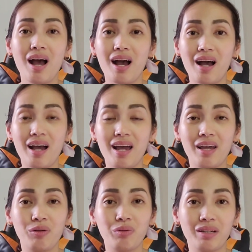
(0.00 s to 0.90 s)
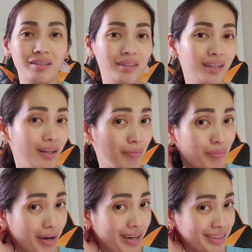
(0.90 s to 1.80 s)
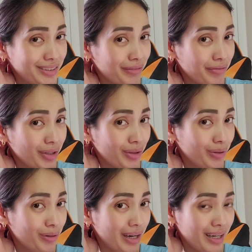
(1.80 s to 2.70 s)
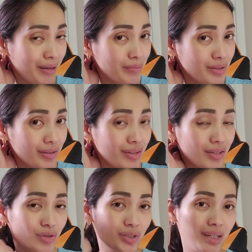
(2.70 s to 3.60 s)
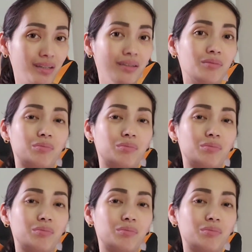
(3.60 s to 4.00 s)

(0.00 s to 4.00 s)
I already did unbox a few items on this channel.